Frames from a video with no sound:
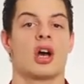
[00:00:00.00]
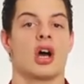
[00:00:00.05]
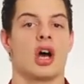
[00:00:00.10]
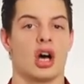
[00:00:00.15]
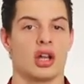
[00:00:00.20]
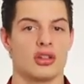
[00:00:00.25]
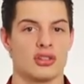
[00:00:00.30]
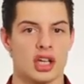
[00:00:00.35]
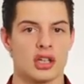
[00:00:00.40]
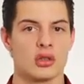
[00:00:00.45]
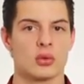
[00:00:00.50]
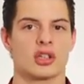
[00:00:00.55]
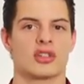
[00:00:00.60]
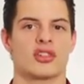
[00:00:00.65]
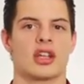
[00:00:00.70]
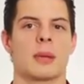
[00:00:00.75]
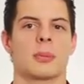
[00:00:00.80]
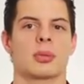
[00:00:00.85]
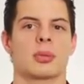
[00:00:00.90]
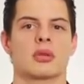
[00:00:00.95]
Another
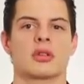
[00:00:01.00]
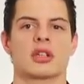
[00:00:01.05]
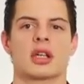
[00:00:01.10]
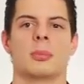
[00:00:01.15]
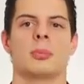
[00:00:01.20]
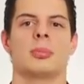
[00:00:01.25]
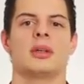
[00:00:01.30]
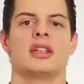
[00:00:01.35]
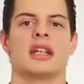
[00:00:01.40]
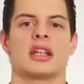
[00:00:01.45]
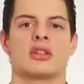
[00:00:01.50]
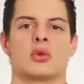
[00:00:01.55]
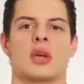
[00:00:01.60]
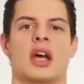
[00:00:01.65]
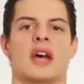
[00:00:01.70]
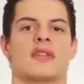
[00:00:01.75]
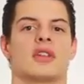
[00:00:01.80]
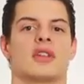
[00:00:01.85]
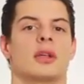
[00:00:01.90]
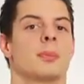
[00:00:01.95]
example can be that you
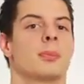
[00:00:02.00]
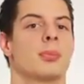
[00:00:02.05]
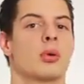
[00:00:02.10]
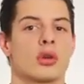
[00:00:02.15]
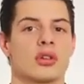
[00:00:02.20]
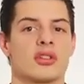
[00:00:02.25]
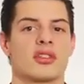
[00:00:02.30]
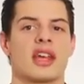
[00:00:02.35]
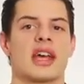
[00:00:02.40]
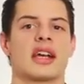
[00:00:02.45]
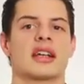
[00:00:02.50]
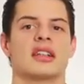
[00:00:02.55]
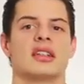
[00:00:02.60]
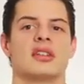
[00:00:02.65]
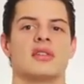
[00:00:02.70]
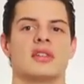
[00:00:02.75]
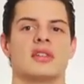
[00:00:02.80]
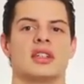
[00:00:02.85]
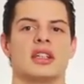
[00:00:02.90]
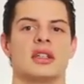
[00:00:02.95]
have an important
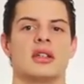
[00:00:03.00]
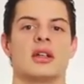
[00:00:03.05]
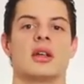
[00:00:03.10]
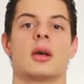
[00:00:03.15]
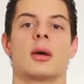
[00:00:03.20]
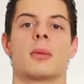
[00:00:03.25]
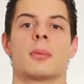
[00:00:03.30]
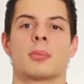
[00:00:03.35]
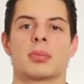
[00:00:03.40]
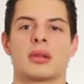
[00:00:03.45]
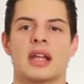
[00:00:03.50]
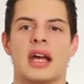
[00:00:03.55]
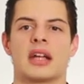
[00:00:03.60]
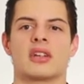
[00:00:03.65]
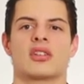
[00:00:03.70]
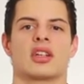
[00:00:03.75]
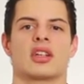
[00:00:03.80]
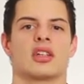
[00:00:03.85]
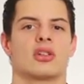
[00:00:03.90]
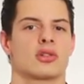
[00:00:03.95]
activity
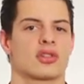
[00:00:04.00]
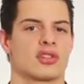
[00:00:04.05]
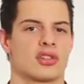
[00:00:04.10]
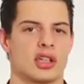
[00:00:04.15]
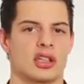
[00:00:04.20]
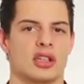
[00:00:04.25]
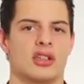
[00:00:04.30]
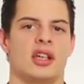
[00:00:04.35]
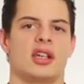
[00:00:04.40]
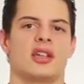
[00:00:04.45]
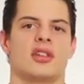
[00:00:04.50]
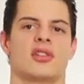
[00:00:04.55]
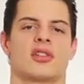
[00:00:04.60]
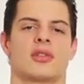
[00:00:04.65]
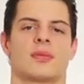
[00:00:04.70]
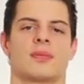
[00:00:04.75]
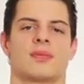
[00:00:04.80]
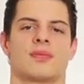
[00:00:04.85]
planned in your study days.